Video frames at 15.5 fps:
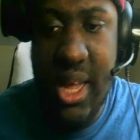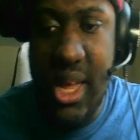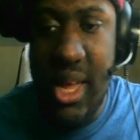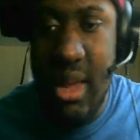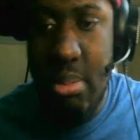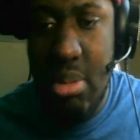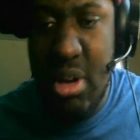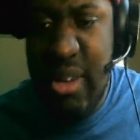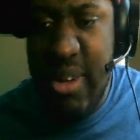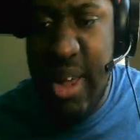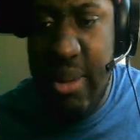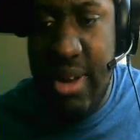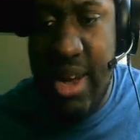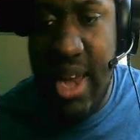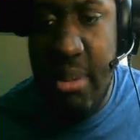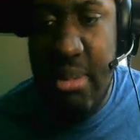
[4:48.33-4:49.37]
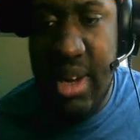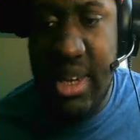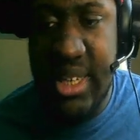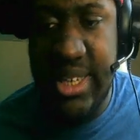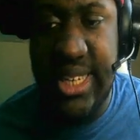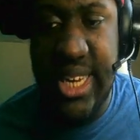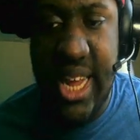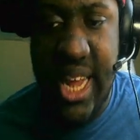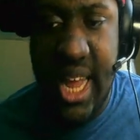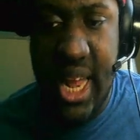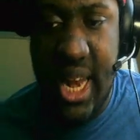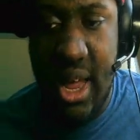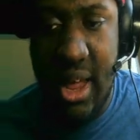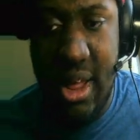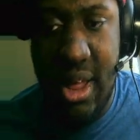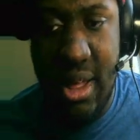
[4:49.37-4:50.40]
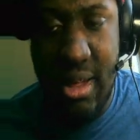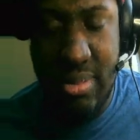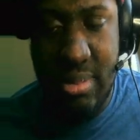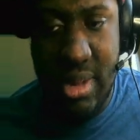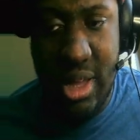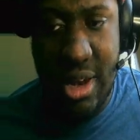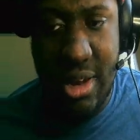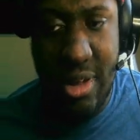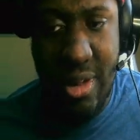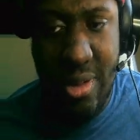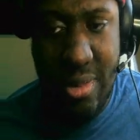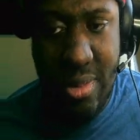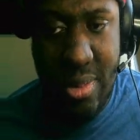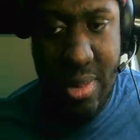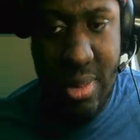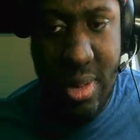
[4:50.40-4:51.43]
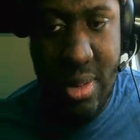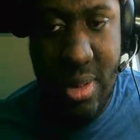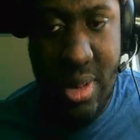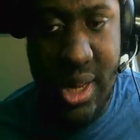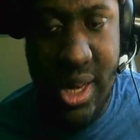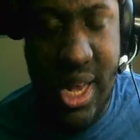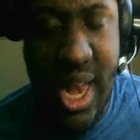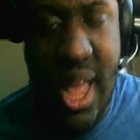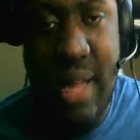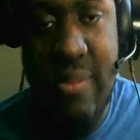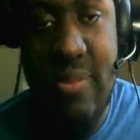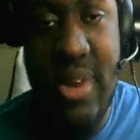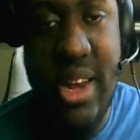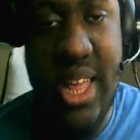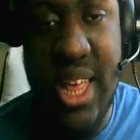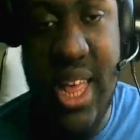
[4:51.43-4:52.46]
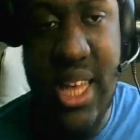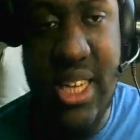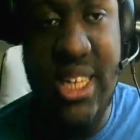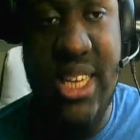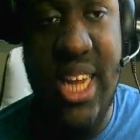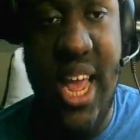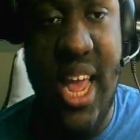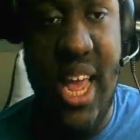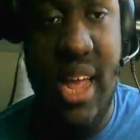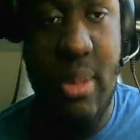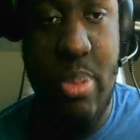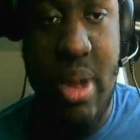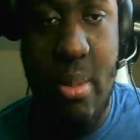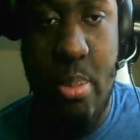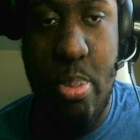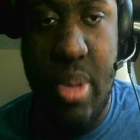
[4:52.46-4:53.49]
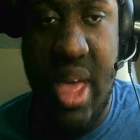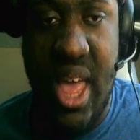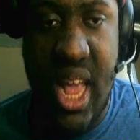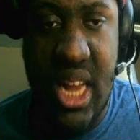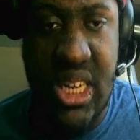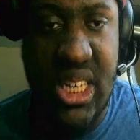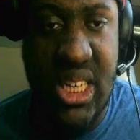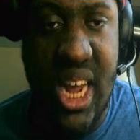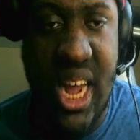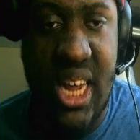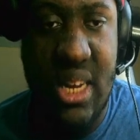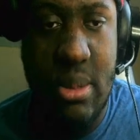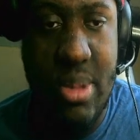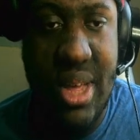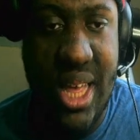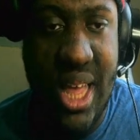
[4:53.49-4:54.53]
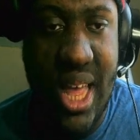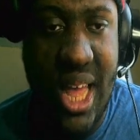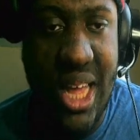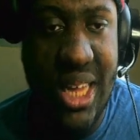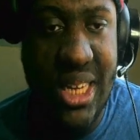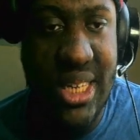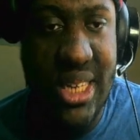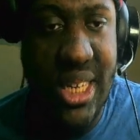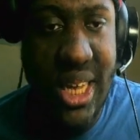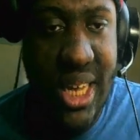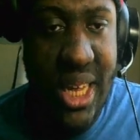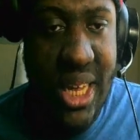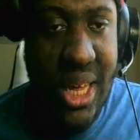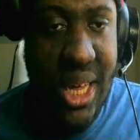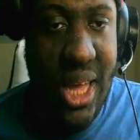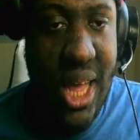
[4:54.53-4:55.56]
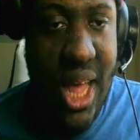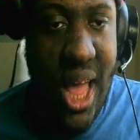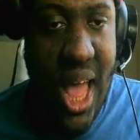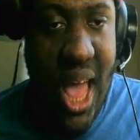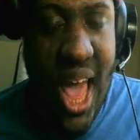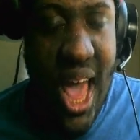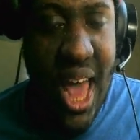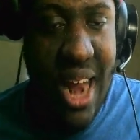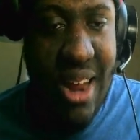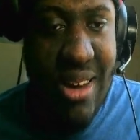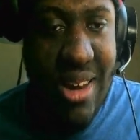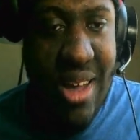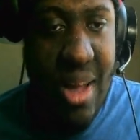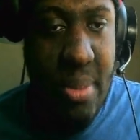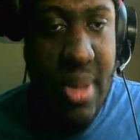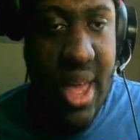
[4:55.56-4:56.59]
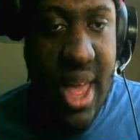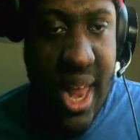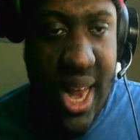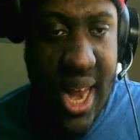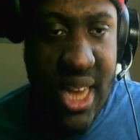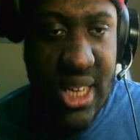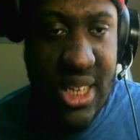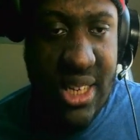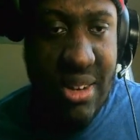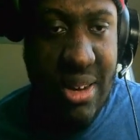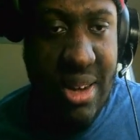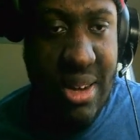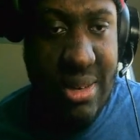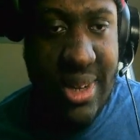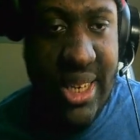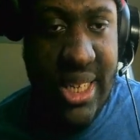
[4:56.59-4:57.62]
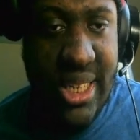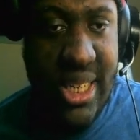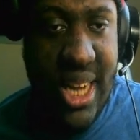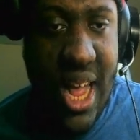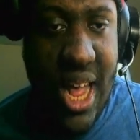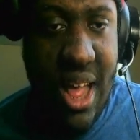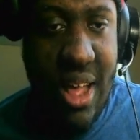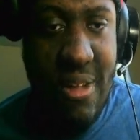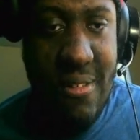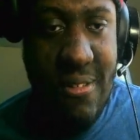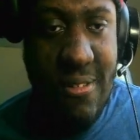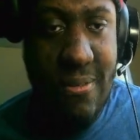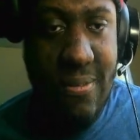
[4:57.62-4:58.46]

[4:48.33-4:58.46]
Bullyway would never understand, uh, you know, not for the good side but the bad side because I don't know, man. That's the only reason how,